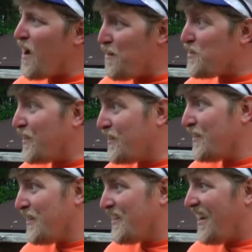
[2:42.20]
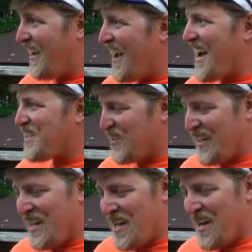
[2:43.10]
rafting,
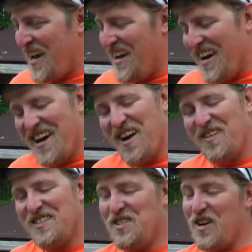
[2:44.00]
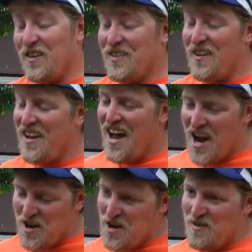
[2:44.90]
actually, and I always joke. You know,
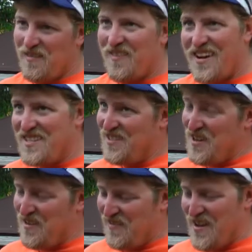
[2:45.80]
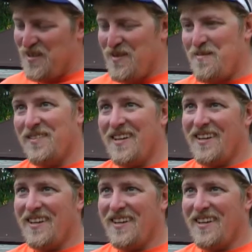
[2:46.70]
I know you work for Ace, so no offense to him.